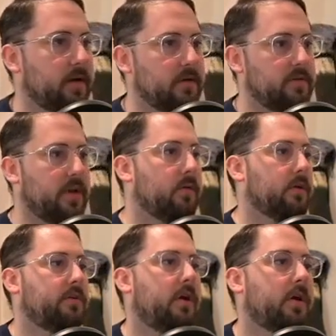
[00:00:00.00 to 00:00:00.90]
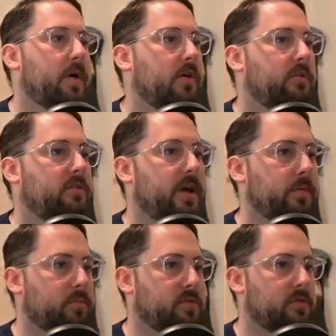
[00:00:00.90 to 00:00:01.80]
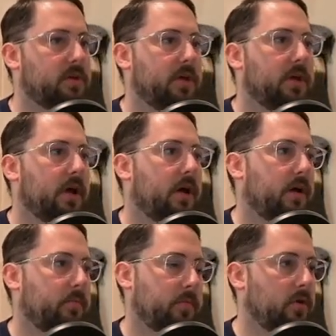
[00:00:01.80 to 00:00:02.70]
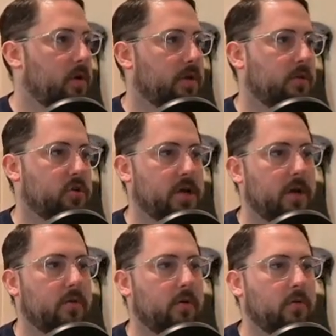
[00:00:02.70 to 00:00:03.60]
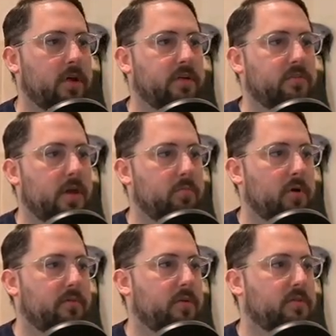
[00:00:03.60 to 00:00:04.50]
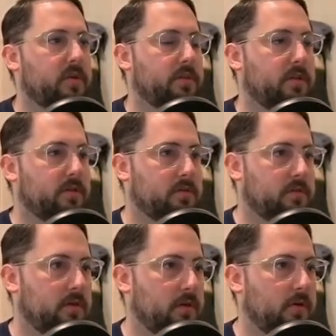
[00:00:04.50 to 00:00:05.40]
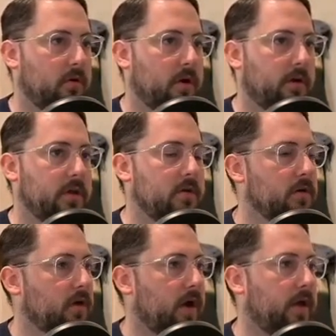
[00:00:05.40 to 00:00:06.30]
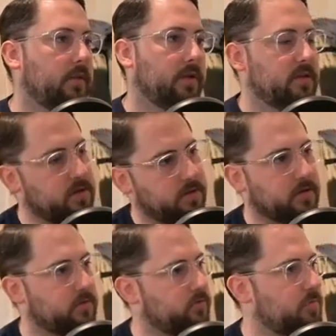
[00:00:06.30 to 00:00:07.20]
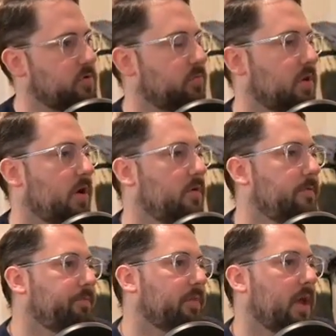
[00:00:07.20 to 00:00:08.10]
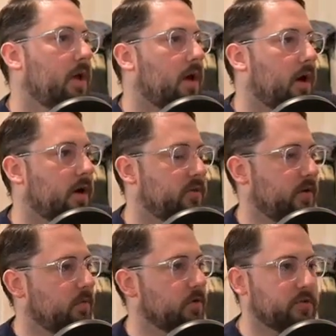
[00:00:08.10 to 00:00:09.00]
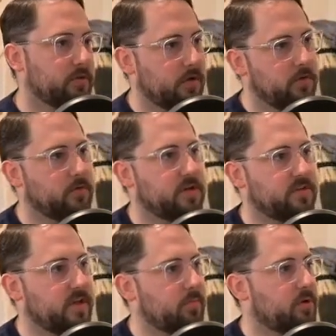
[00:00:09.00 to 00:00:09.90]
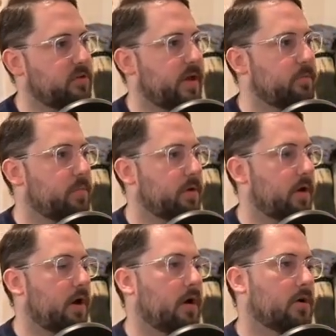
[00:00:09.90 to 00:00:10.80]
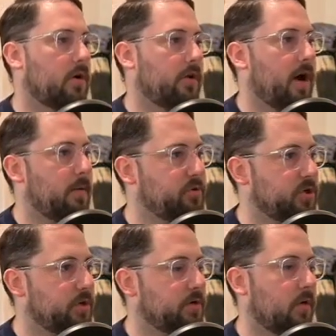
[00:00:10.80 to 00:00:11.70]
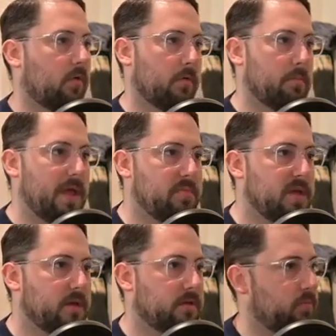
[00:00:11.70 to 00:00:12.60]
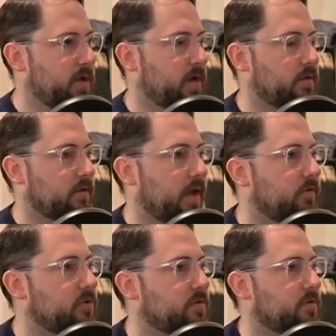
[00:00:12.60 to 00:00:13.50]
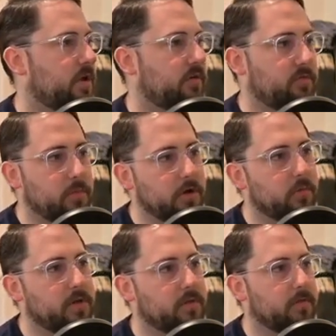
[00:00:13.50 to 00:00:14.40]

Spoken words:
Today we're going to talk about types. You can check out Erlang's type reference at this URL here. I linked it in the description below. Today we're just going to use an example type called option or maybe, depending on the languages that you're familiar with.